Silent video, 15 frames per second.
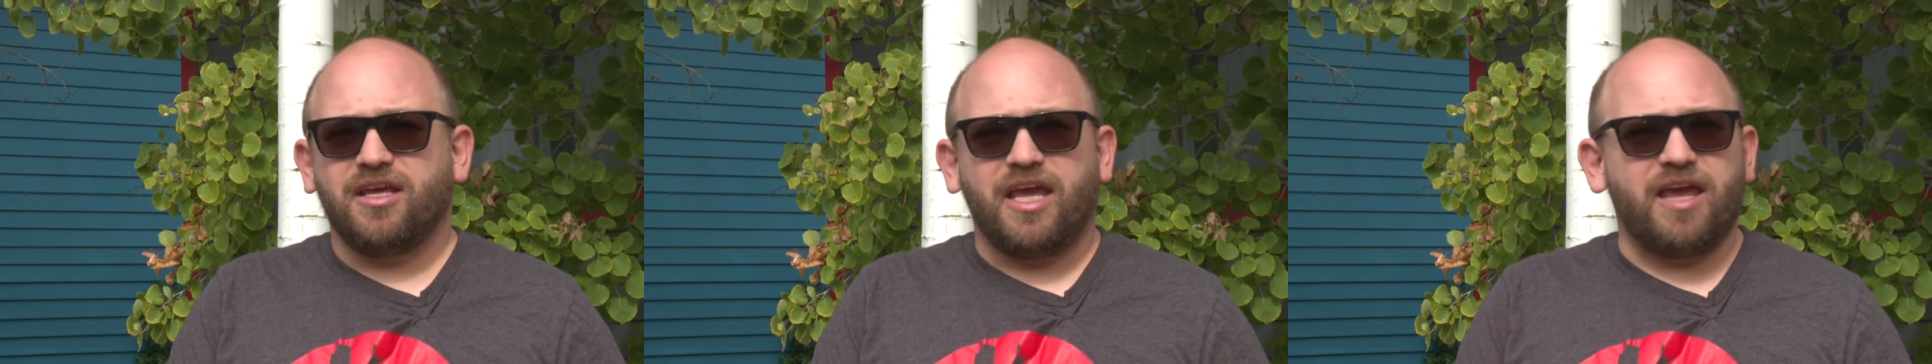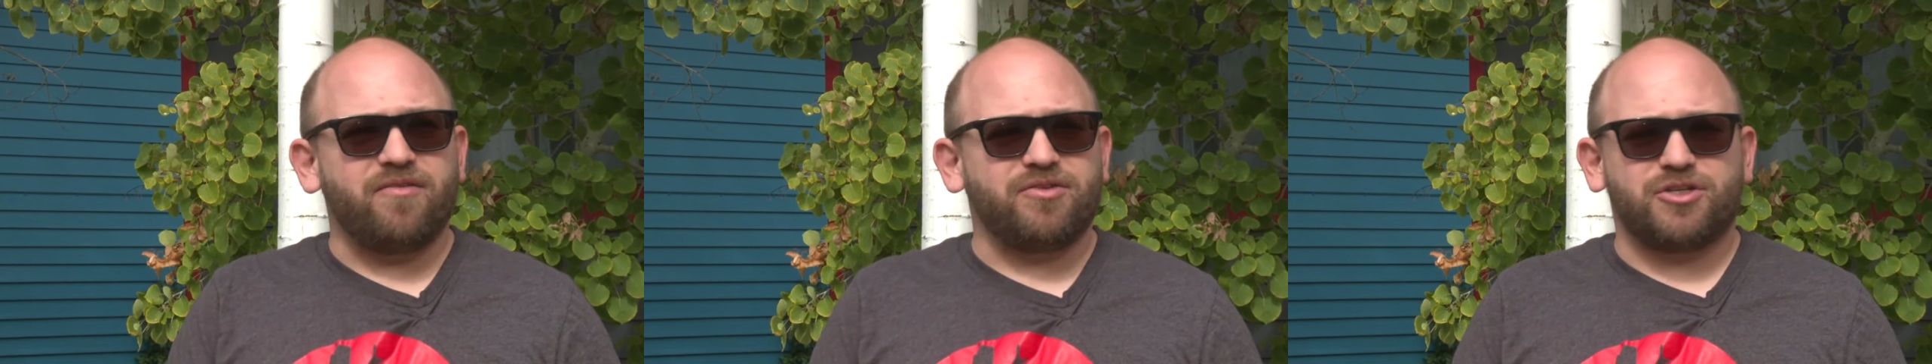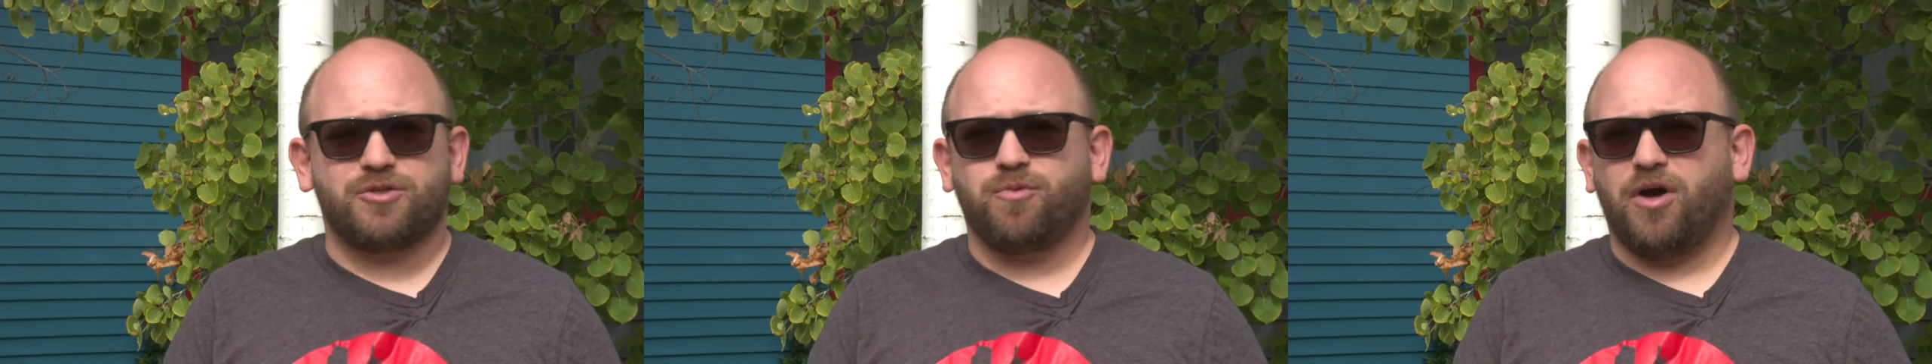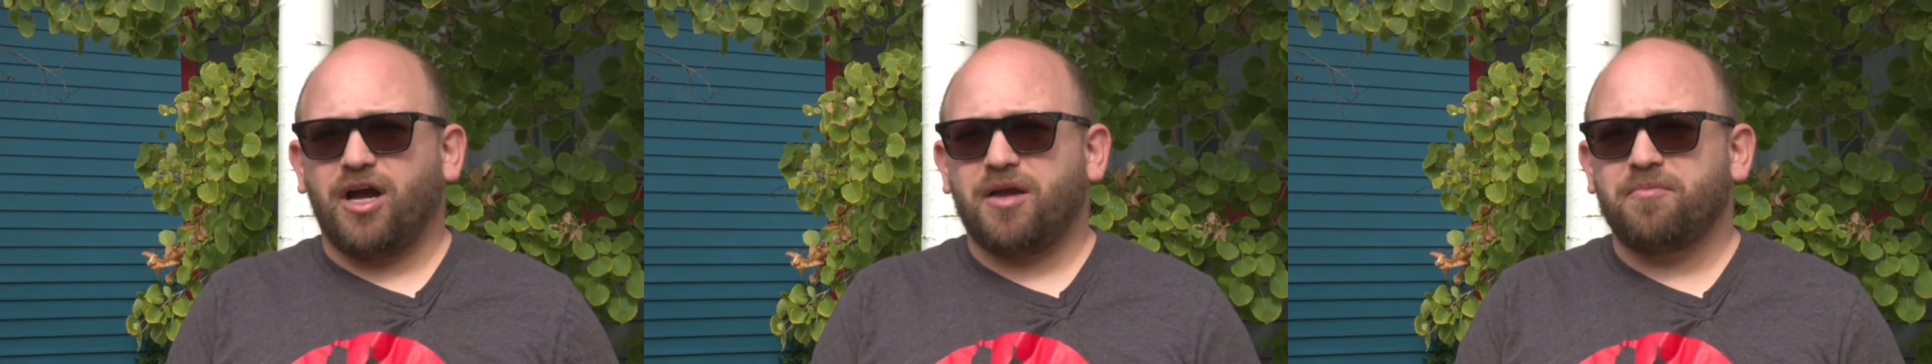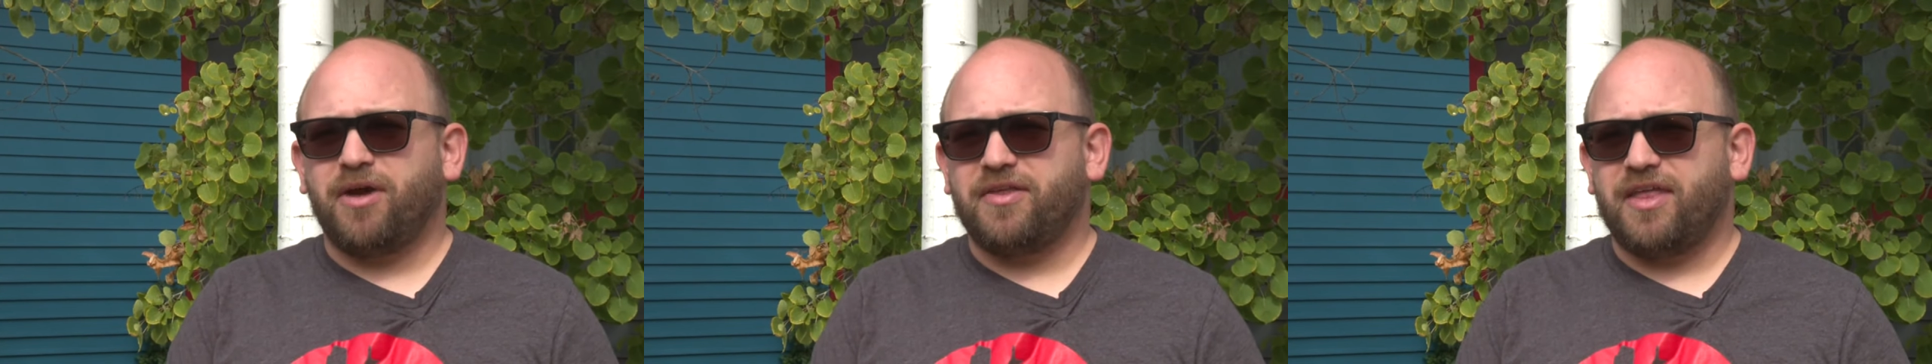even just
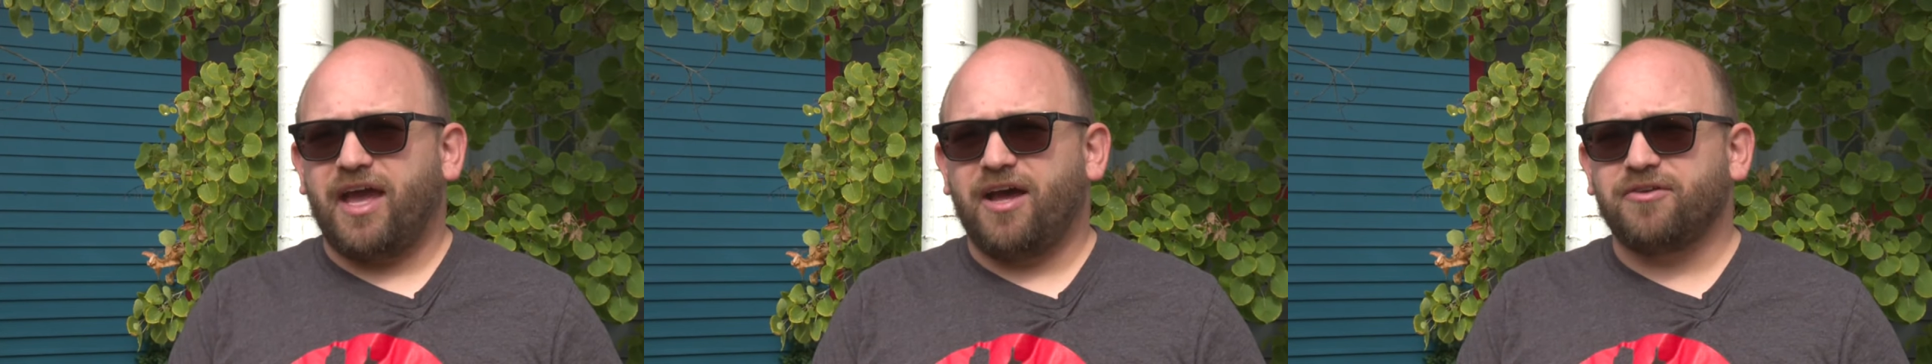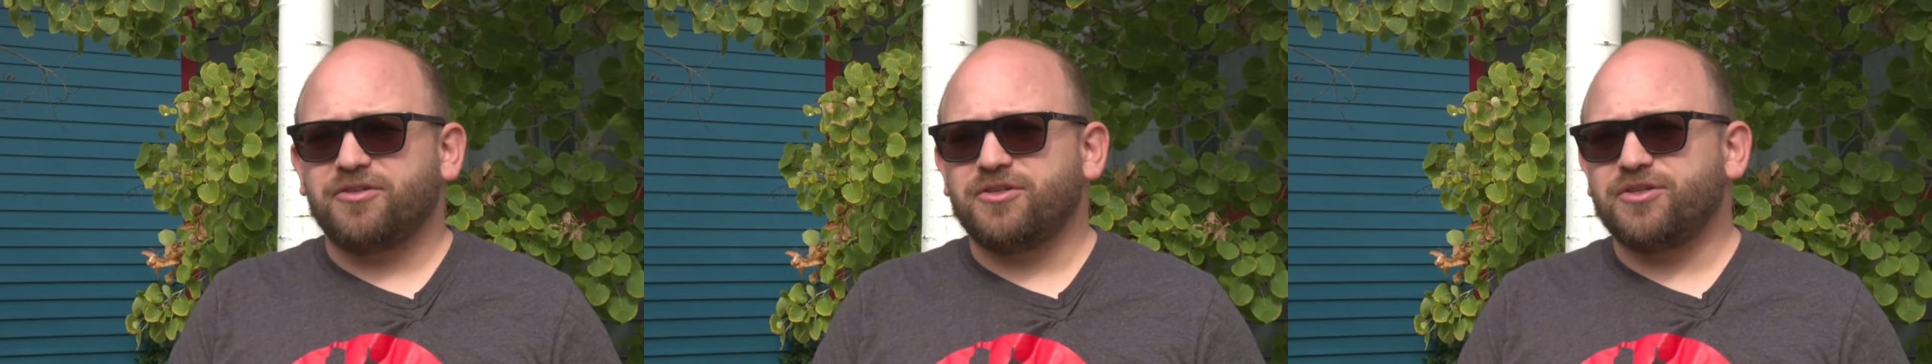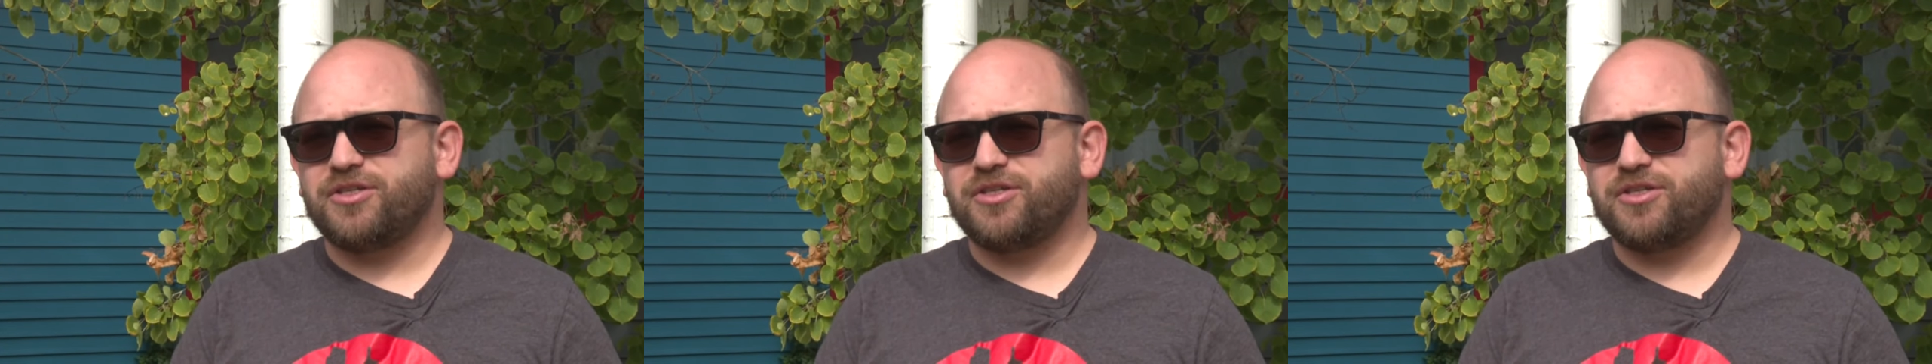walking by the house, you